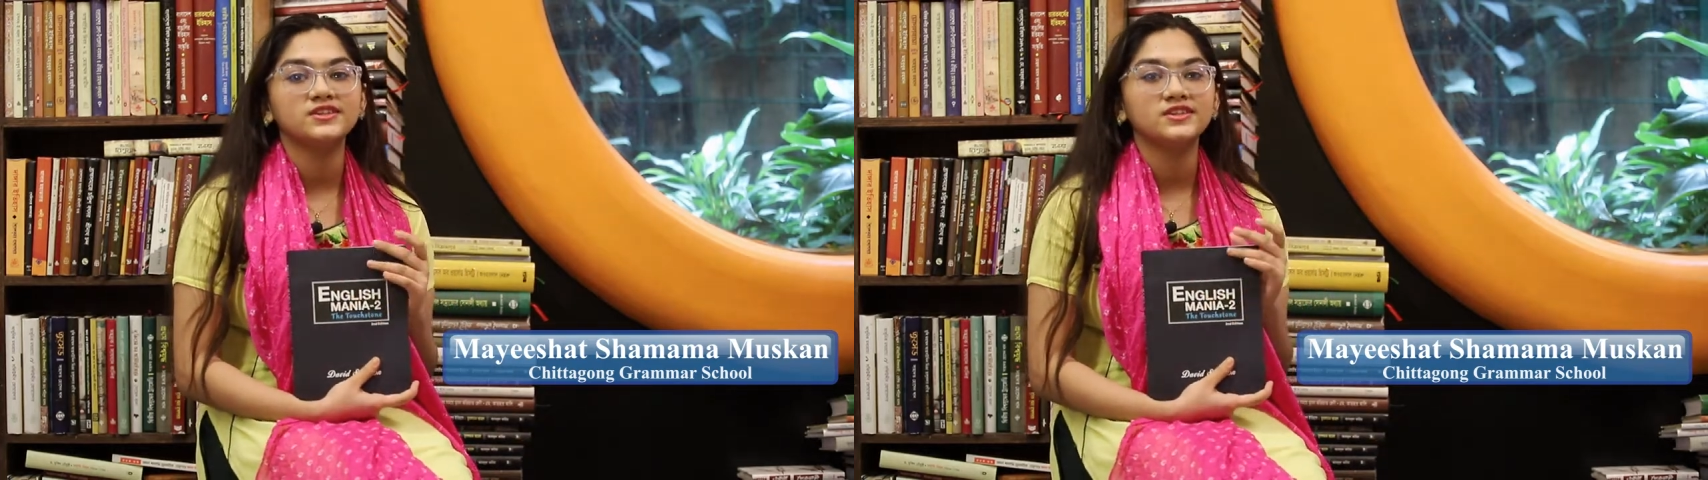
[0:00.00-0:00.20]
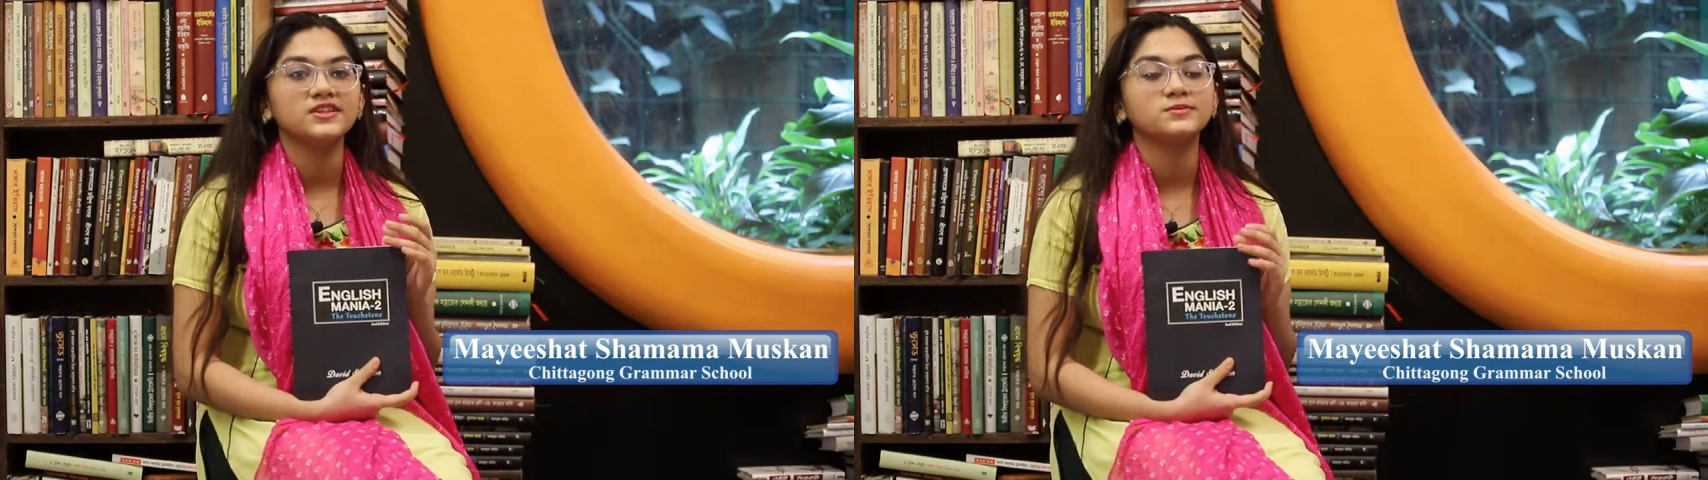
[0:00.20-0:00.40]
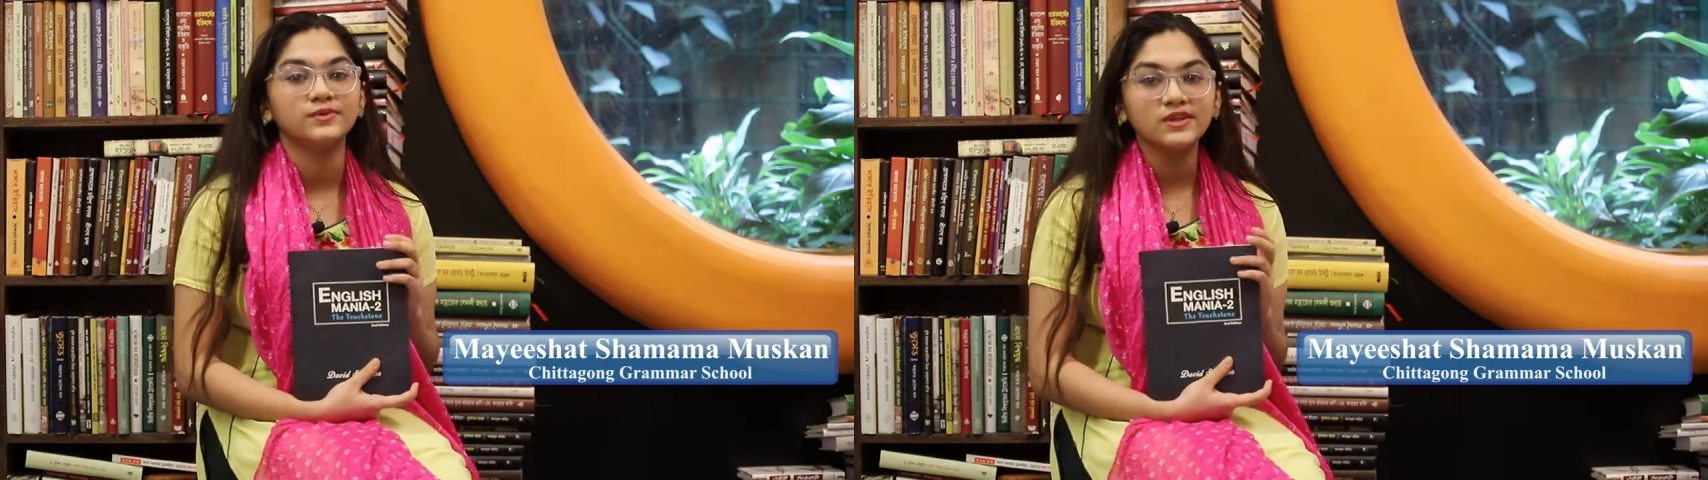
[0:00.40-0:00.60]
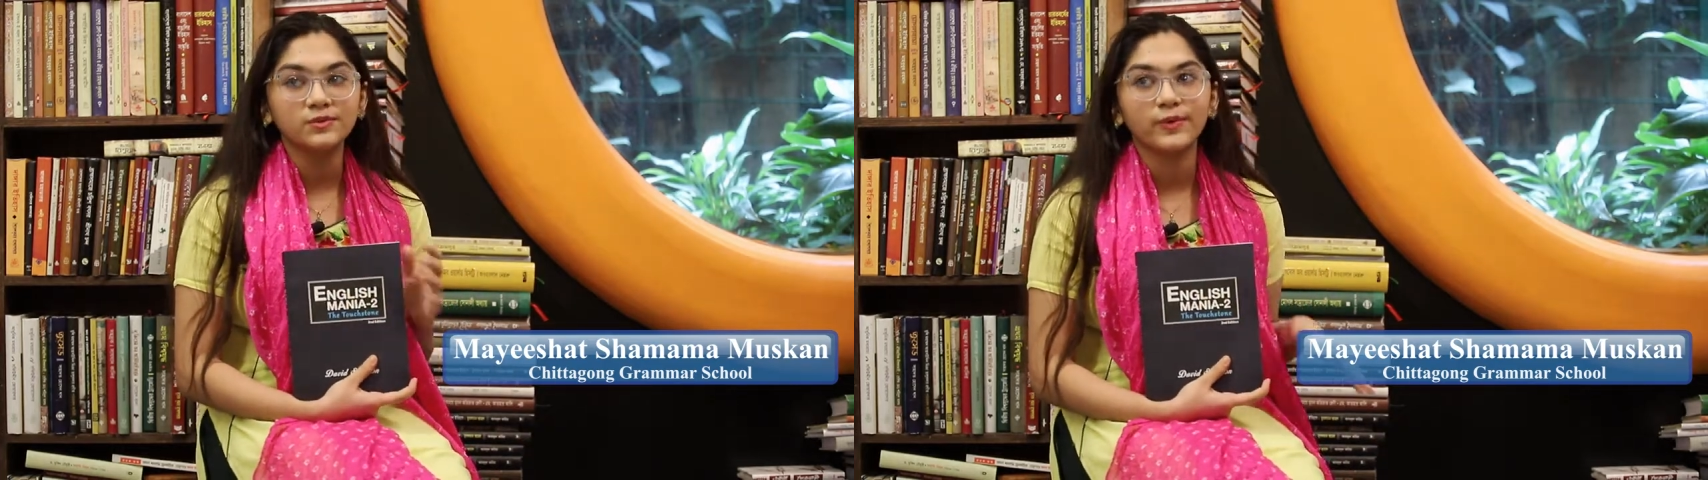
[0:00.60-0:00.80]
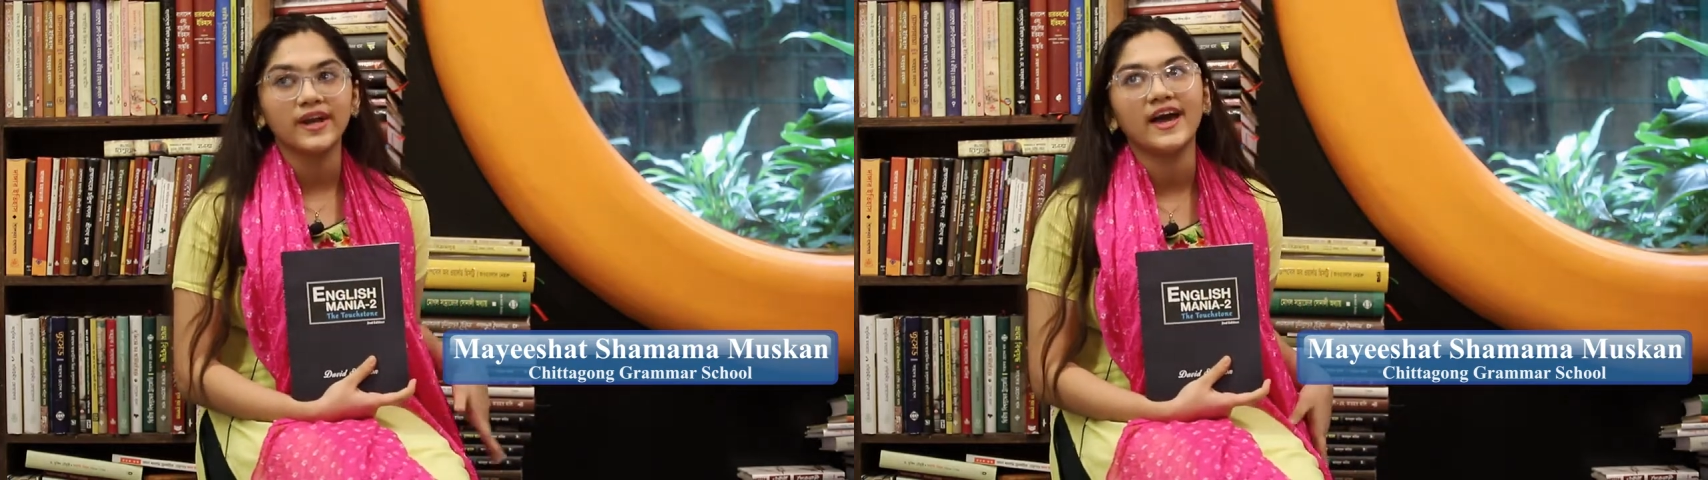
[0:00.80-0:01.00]
to this book
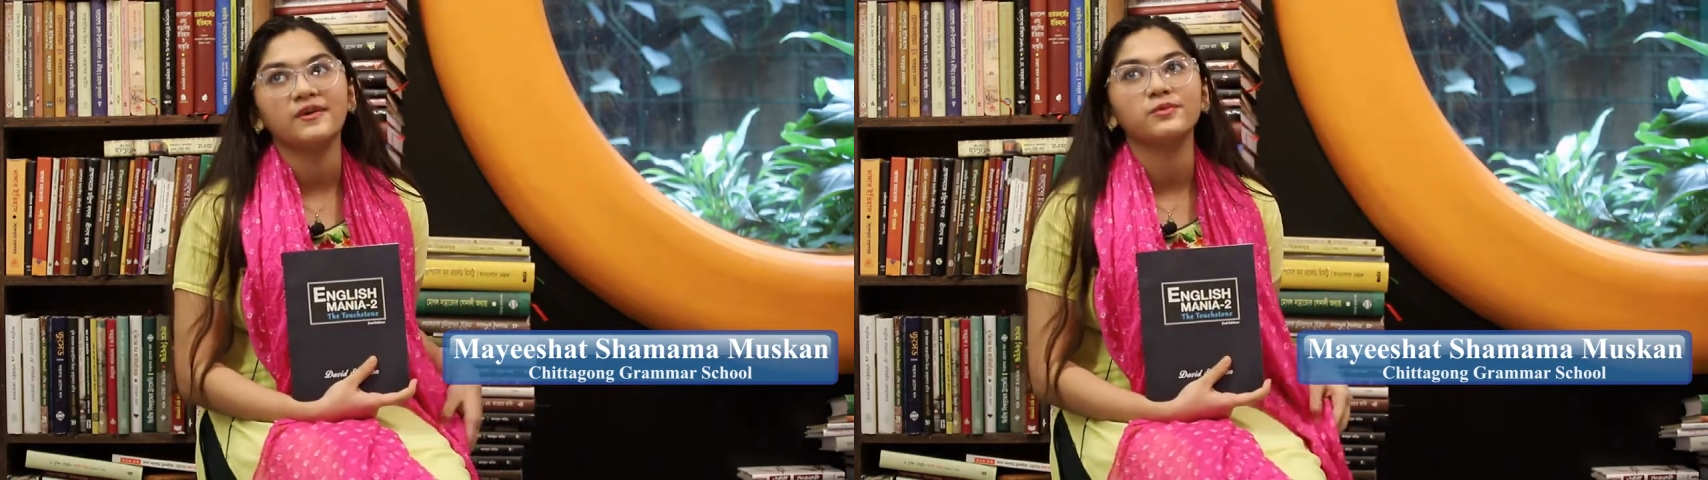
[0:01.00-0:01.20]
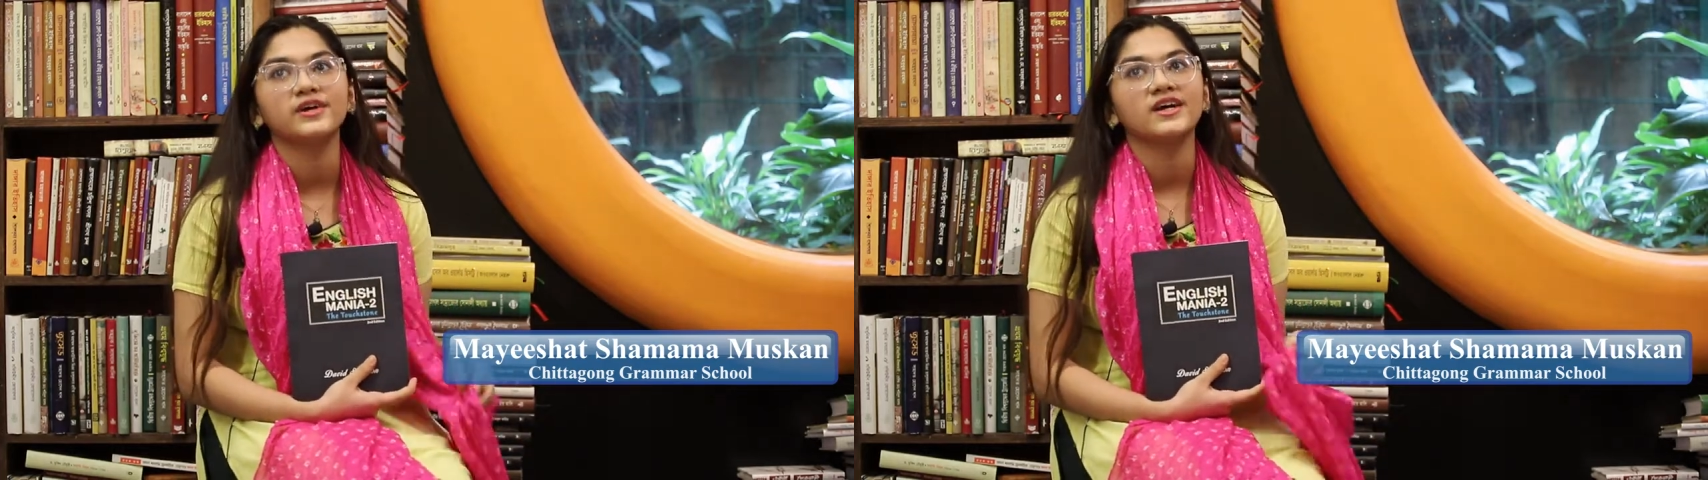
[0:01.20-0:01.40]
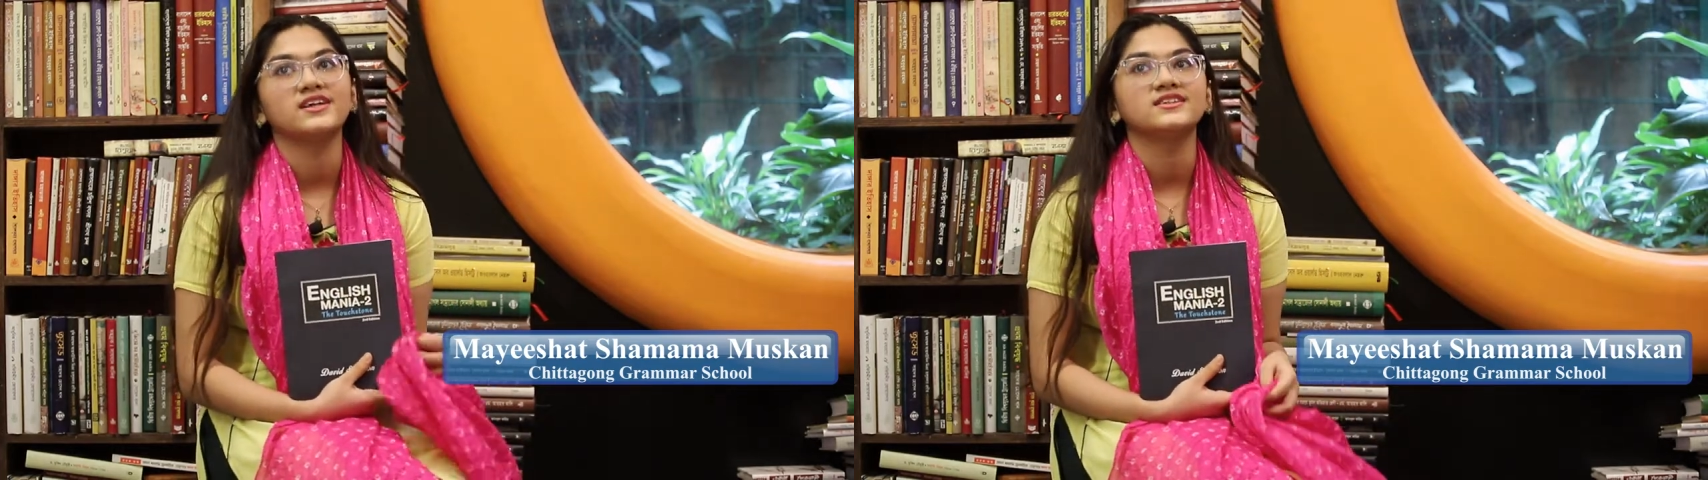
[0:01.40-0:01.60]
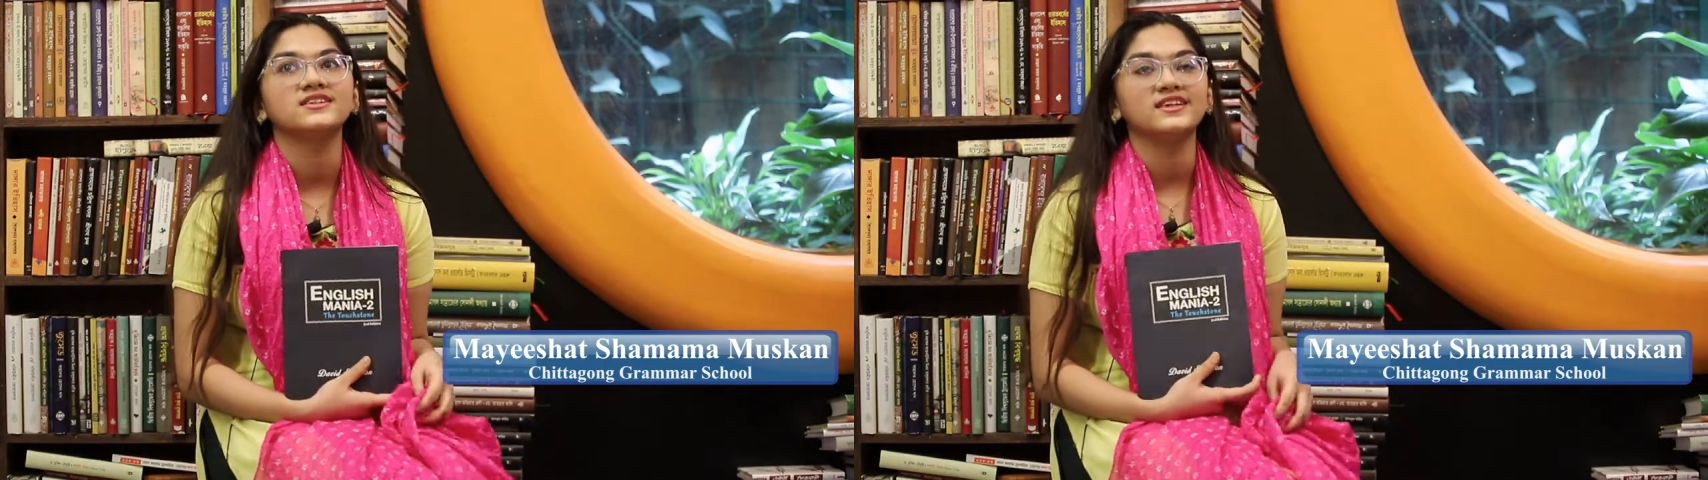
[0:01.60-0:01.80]
when I was